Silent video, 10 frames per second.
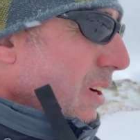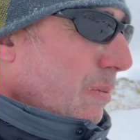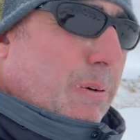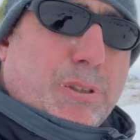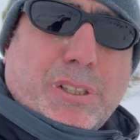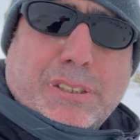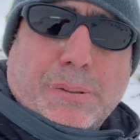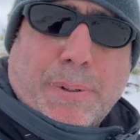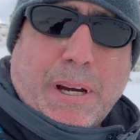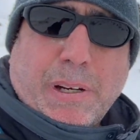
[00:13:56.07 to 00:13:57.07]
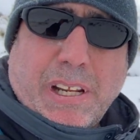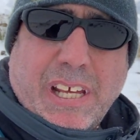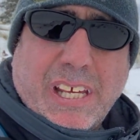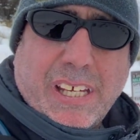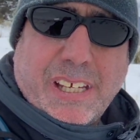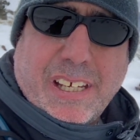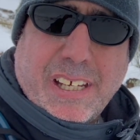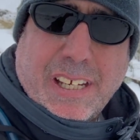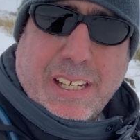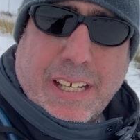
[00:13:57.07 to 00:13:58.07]
We're just about
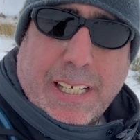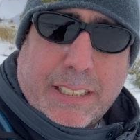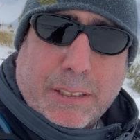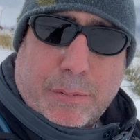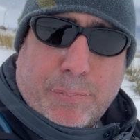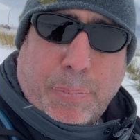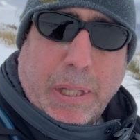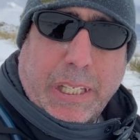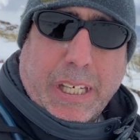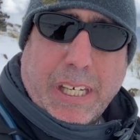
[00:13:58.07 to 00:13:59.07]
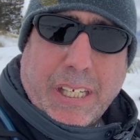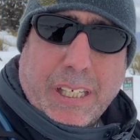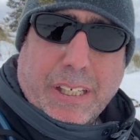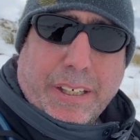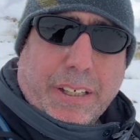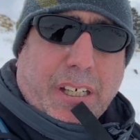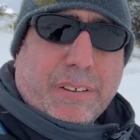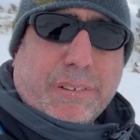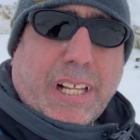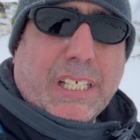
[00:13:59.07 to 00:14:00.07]
at the peak of
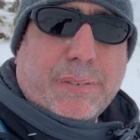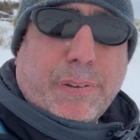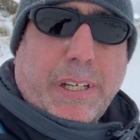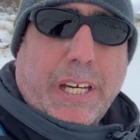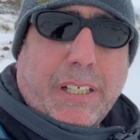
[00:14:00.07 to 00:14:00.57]
Prescott.